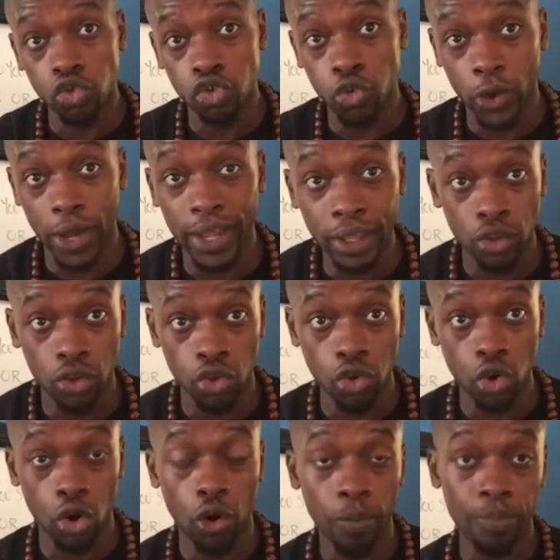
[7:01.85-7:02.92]
track
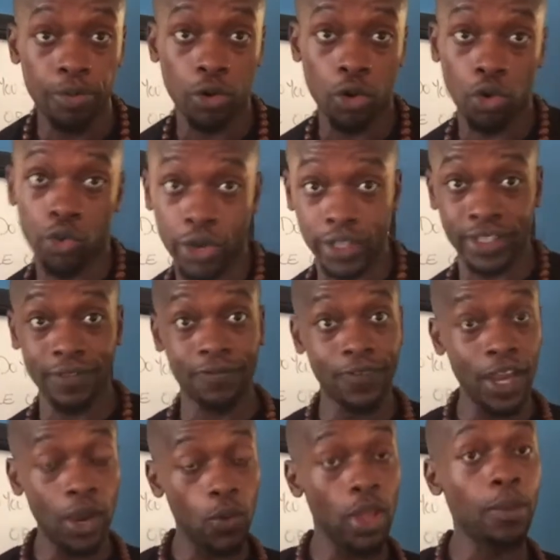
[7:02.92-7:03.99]
your progress.
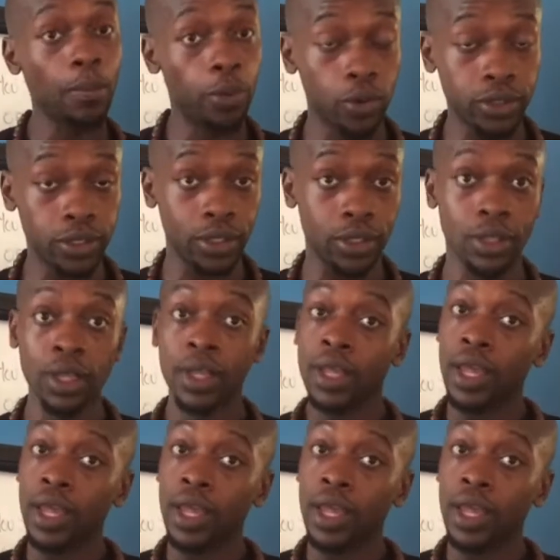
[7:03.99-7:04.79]
Very important.